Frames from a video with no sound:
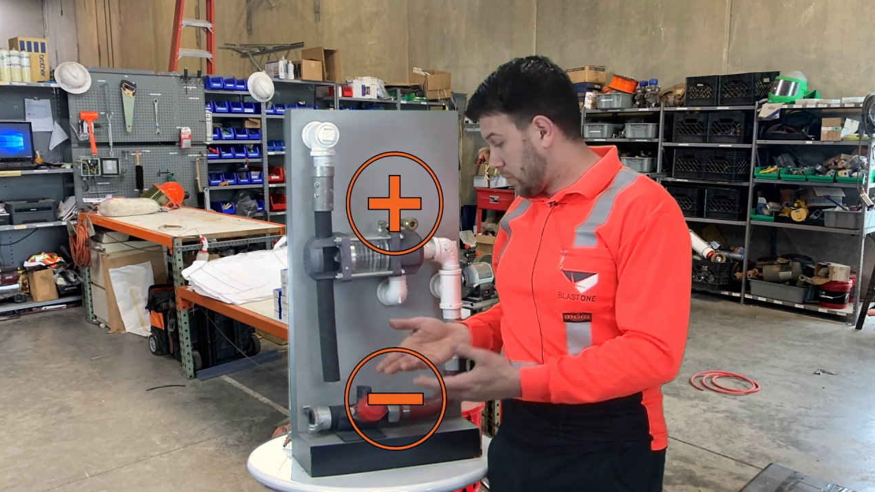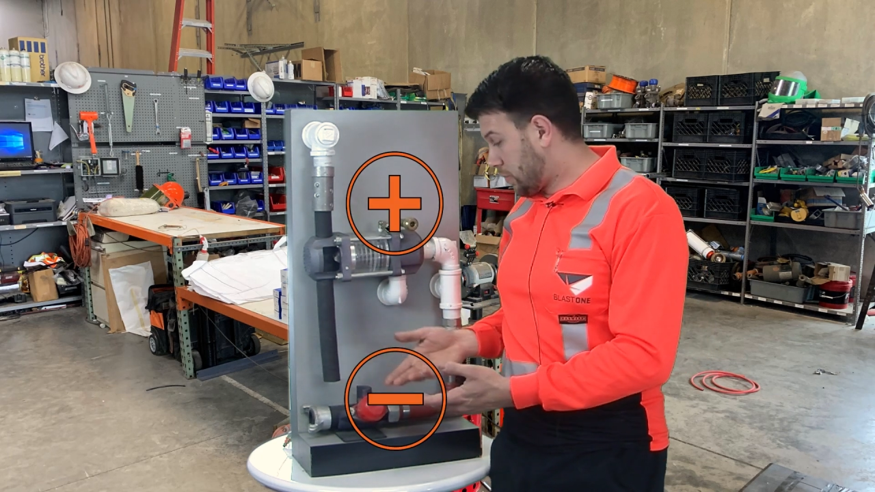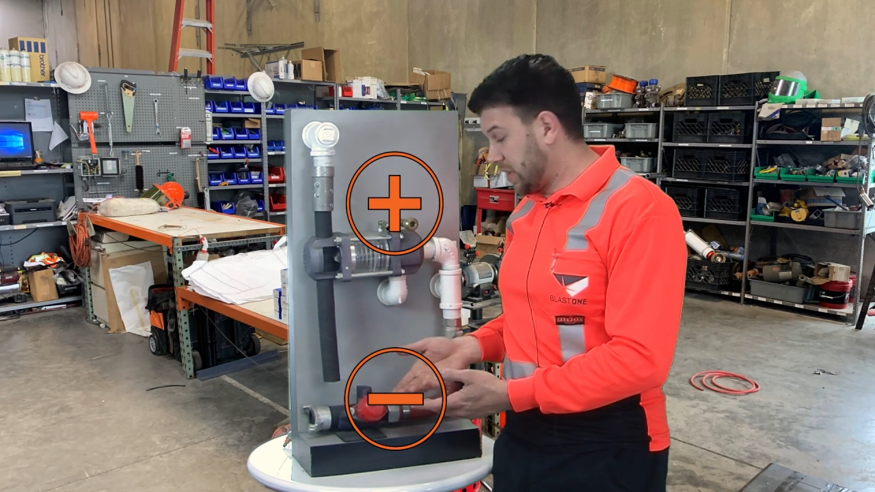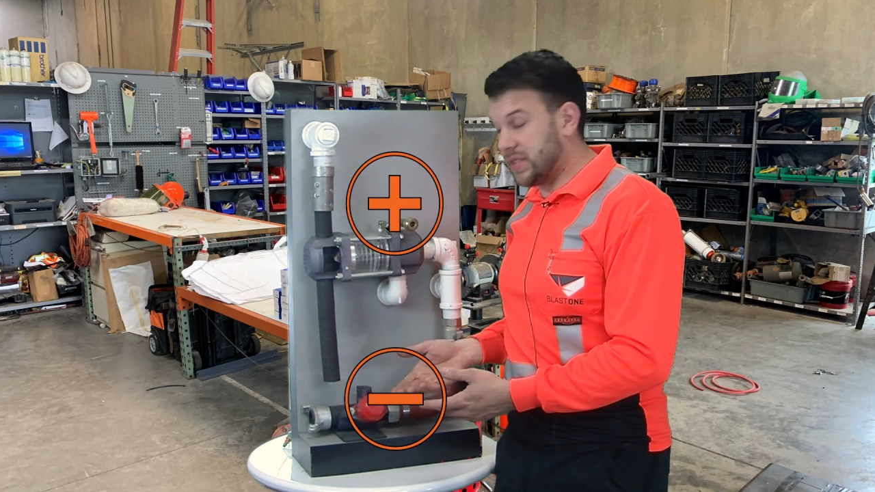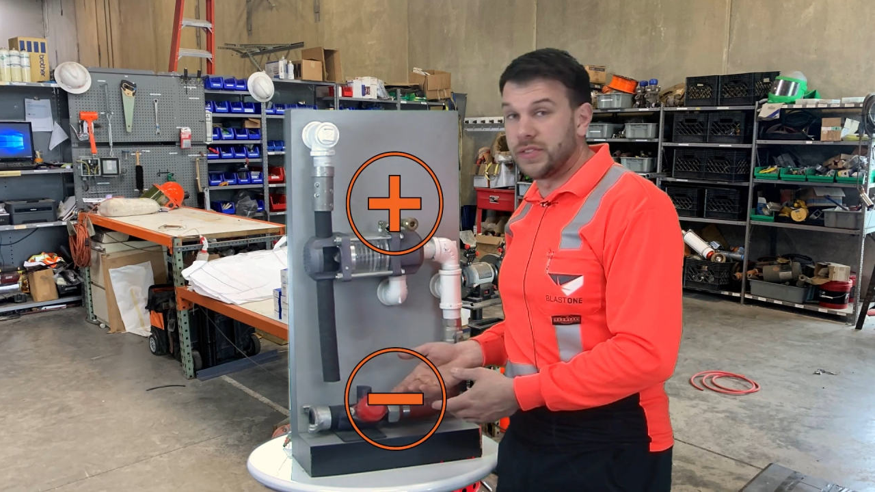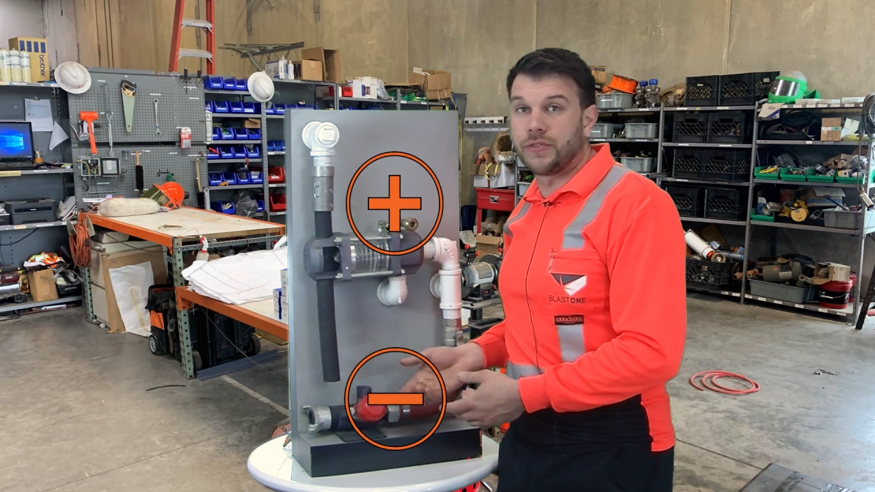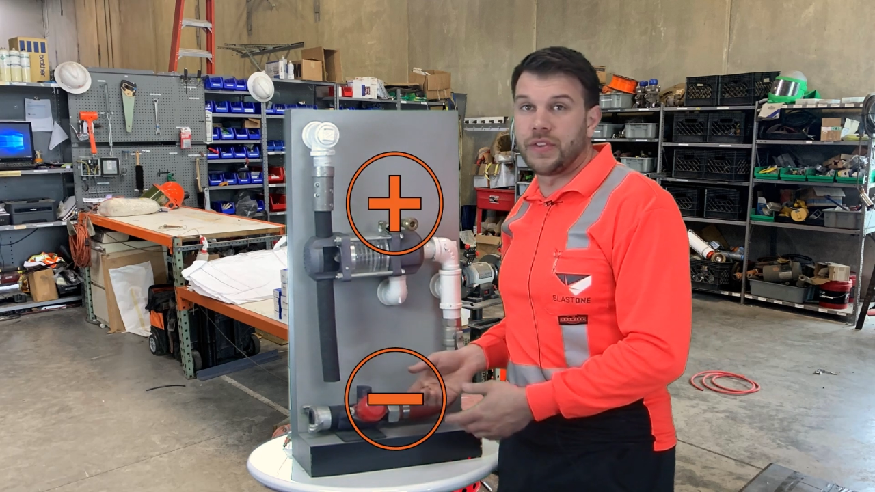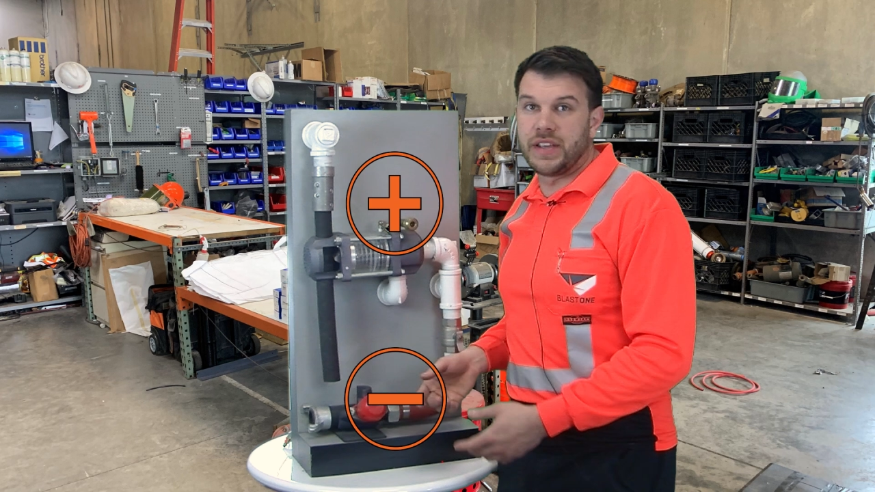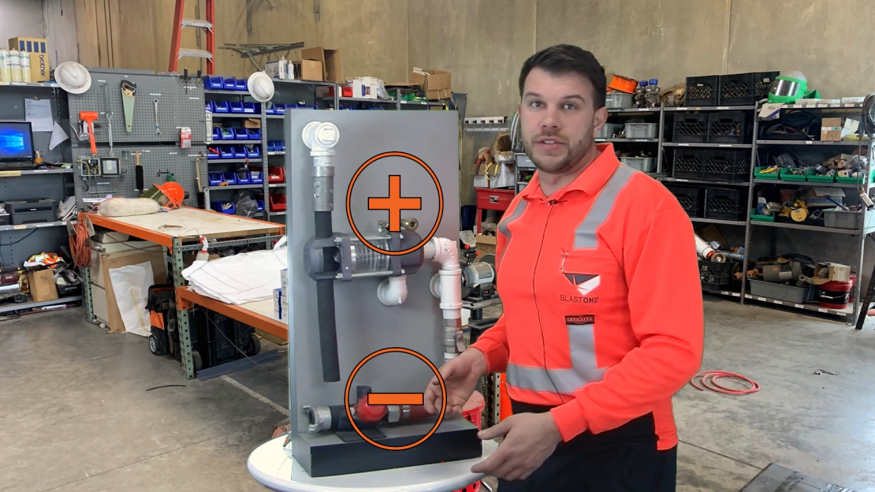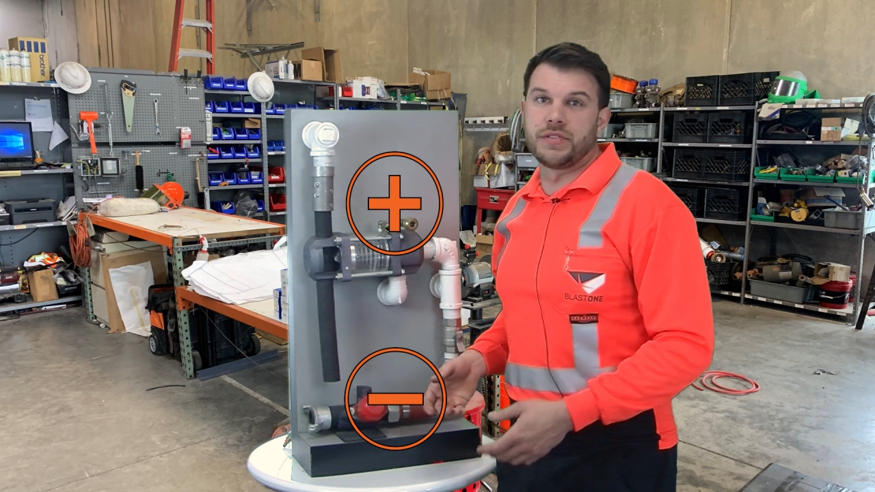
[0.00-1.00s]
the reasons
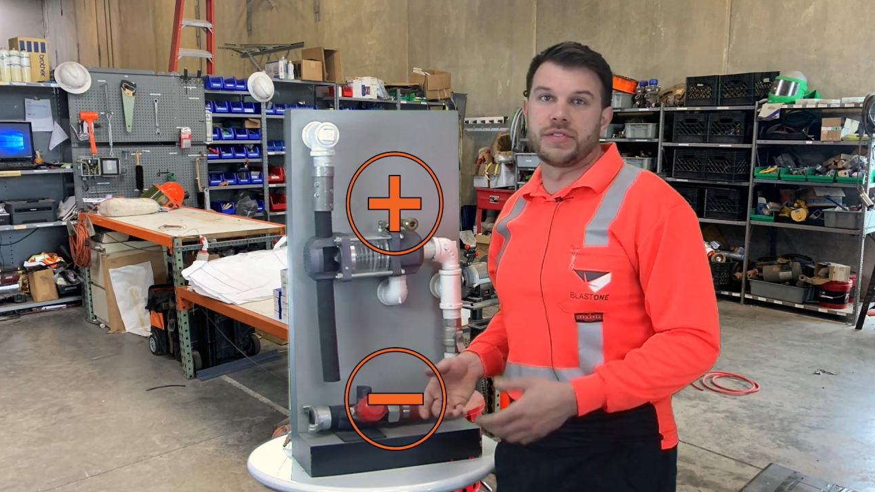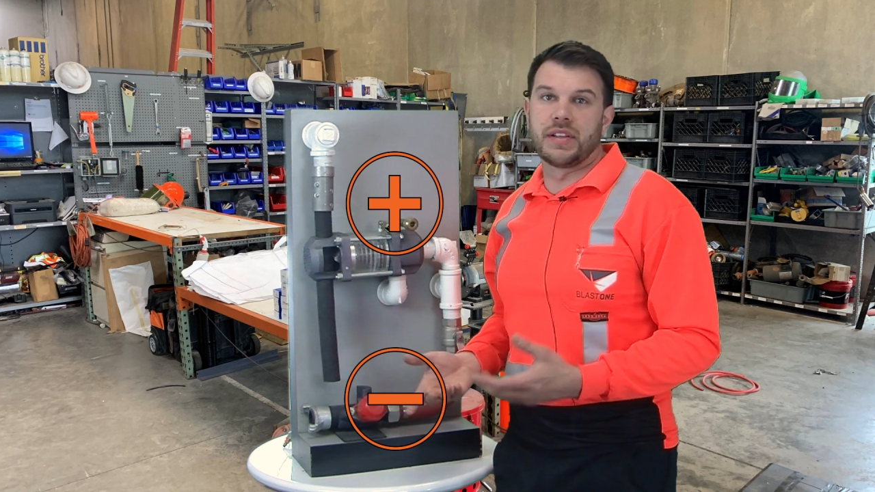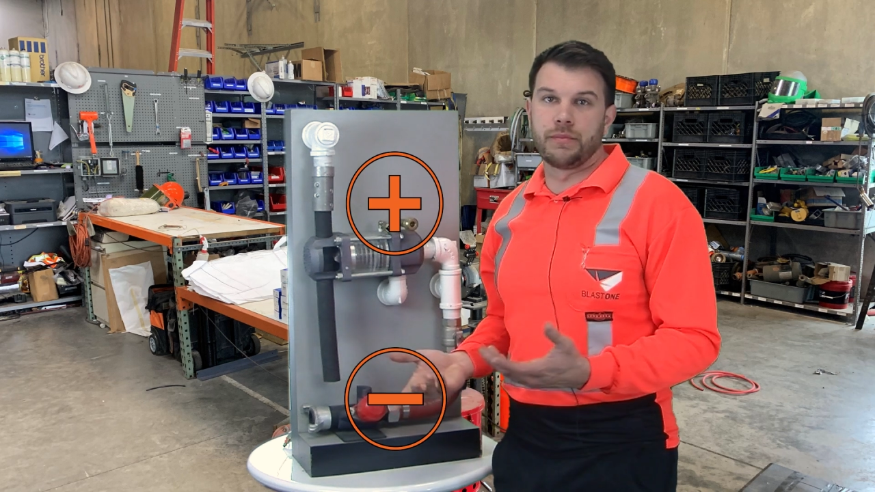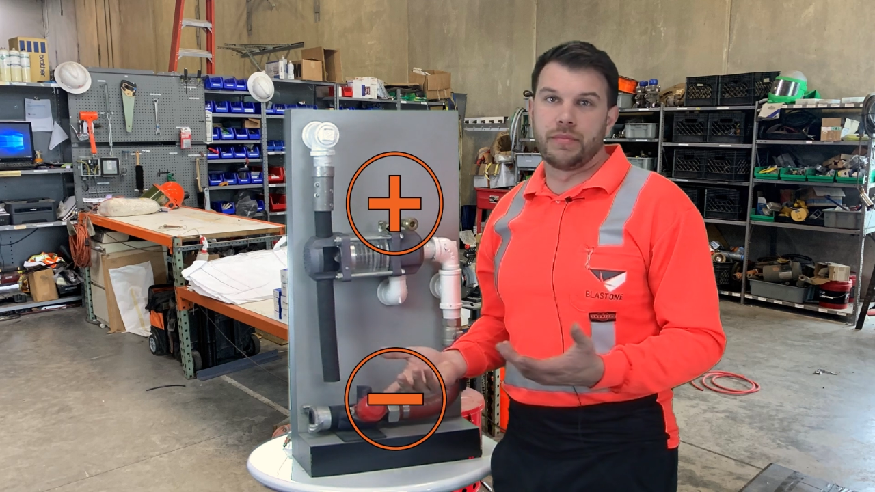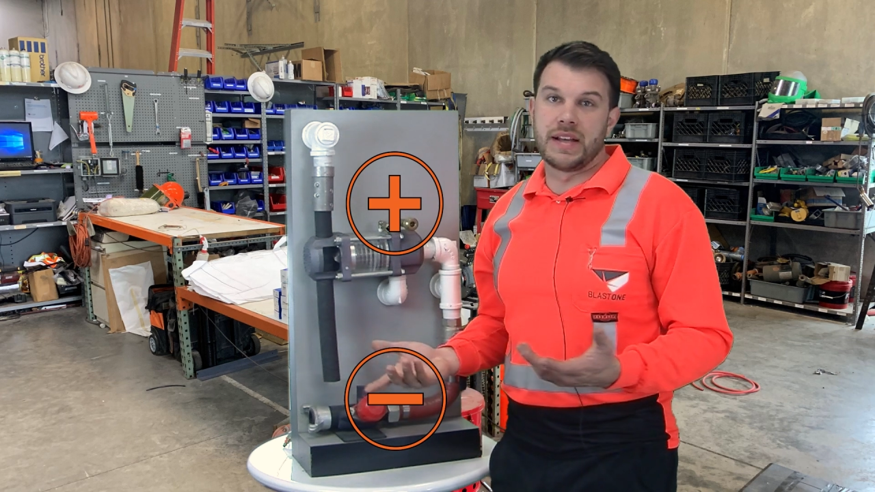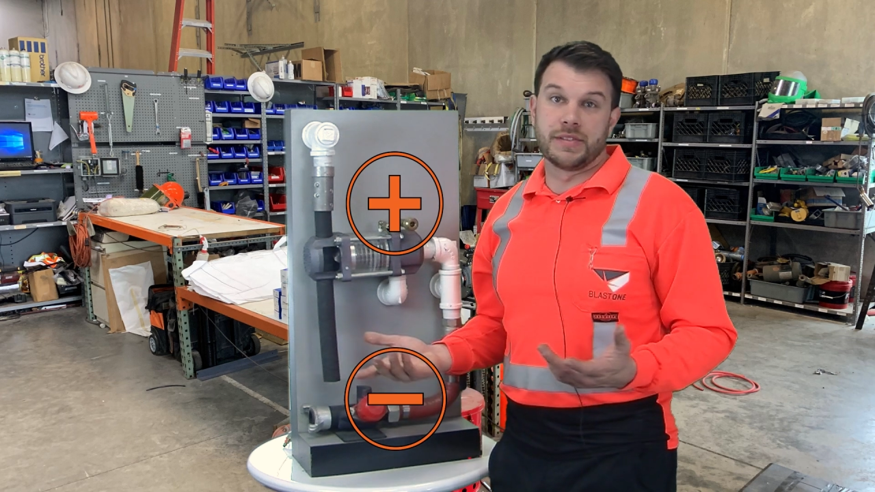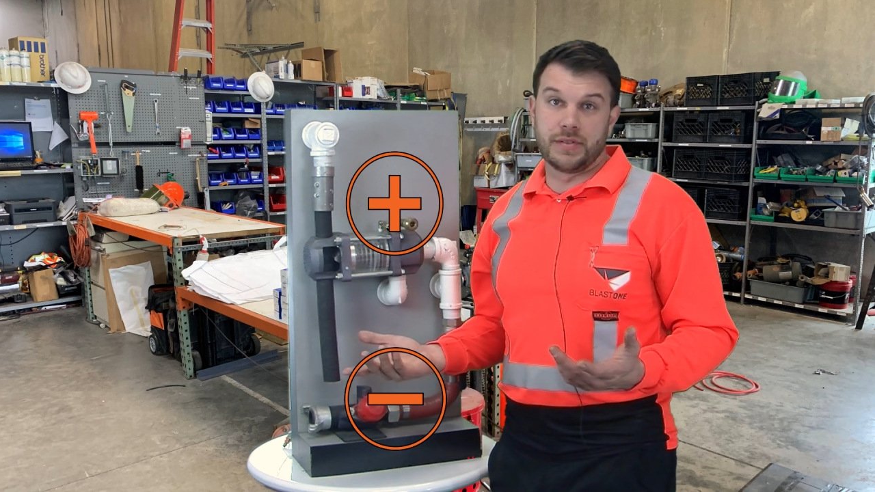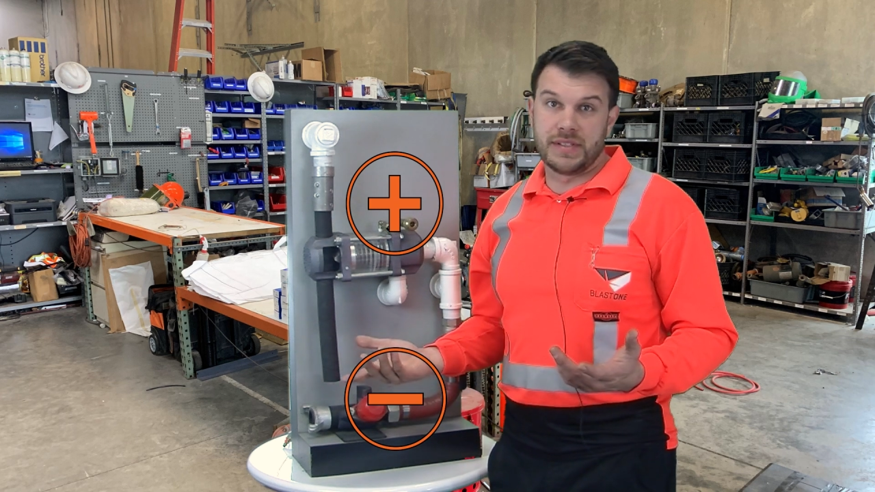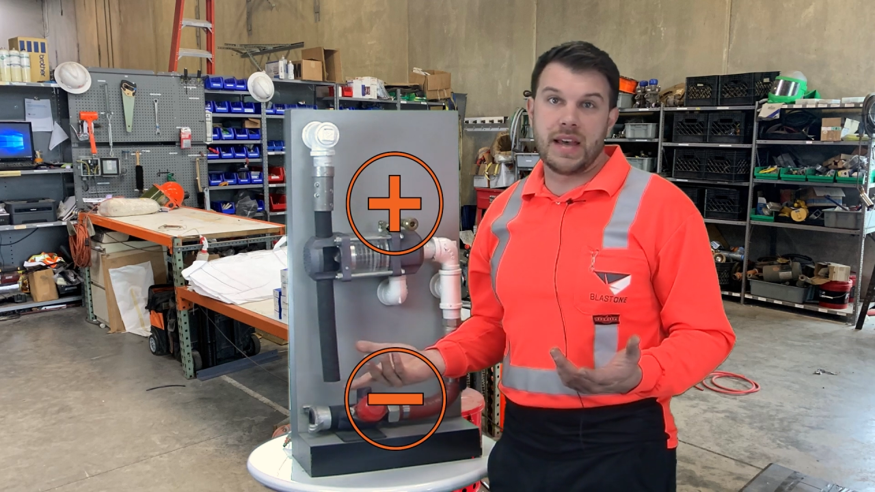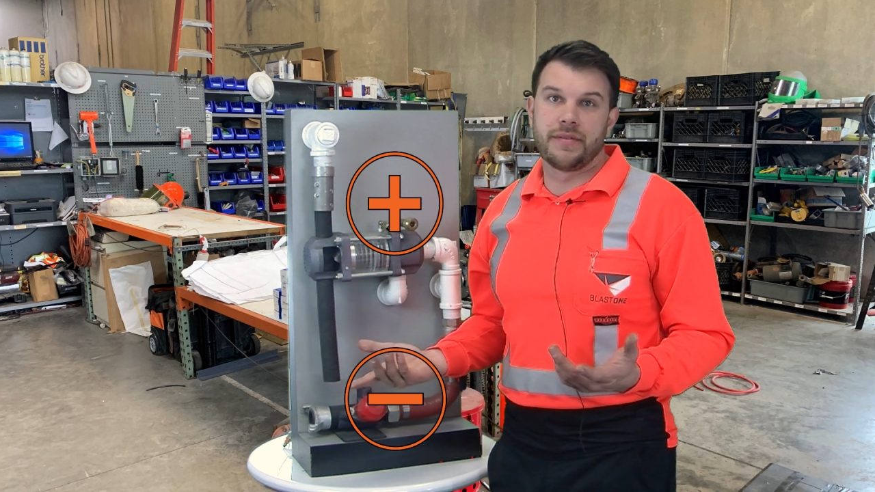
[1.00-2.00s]
for the issues that a
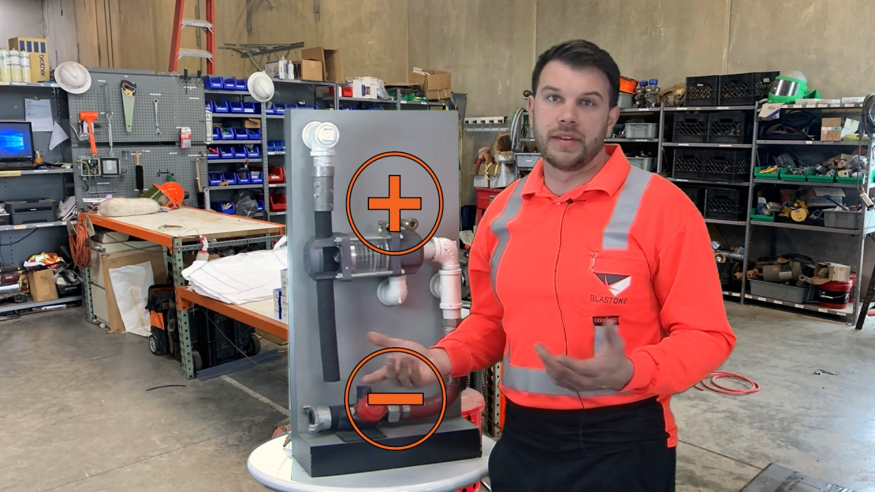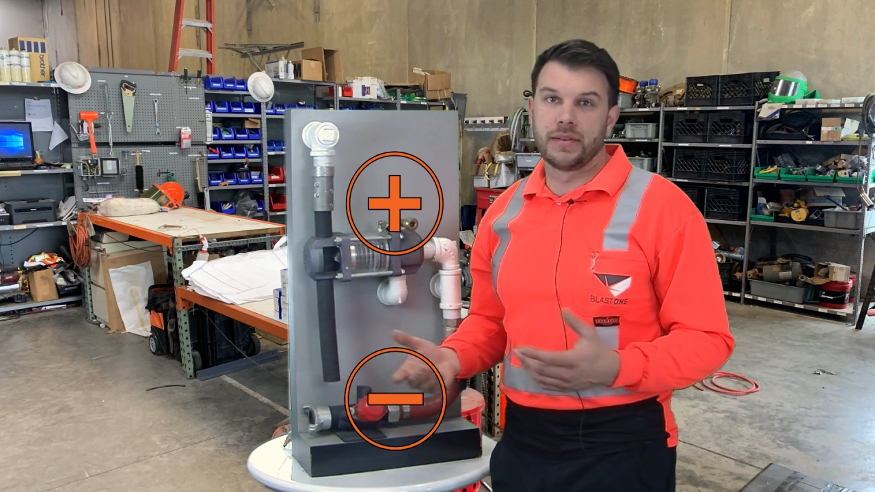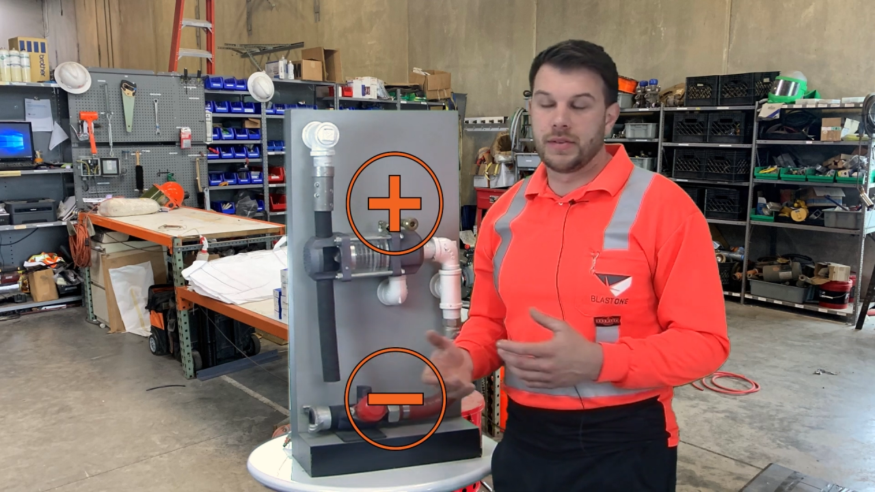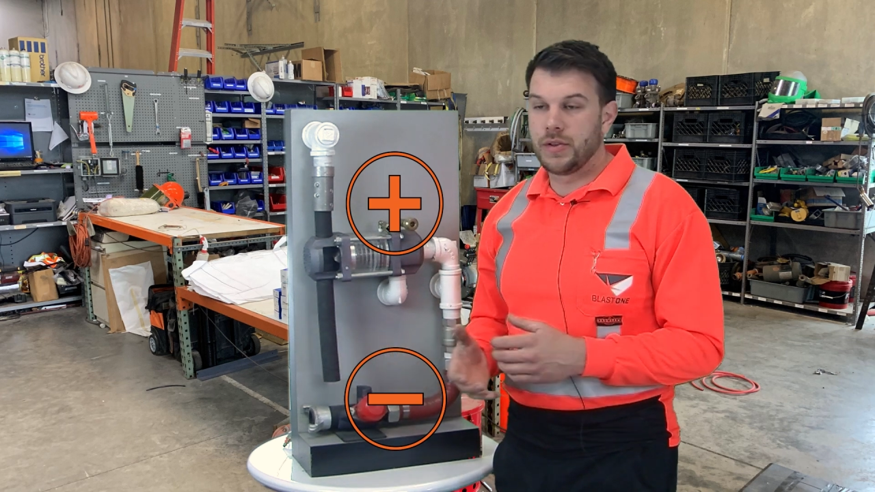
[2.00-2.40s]
blaster is having.